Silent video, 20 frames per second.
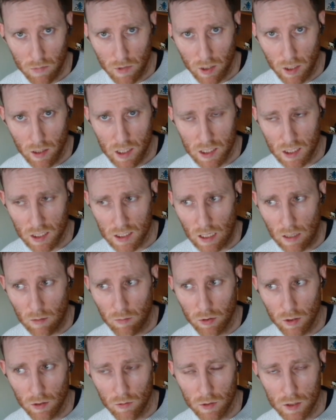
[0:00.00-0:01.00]
In this
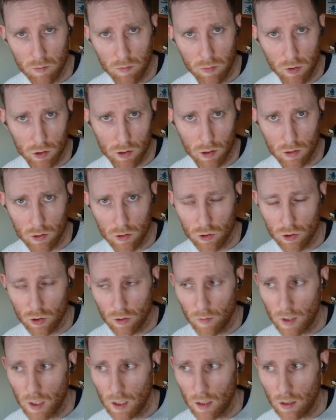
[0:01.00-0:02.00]
example, it was post on
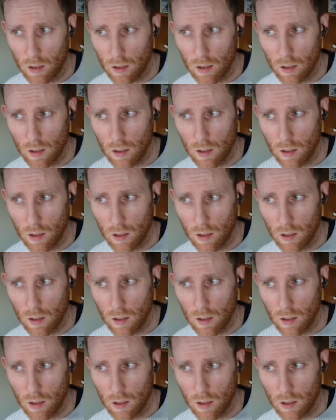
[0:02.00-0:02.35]
social media.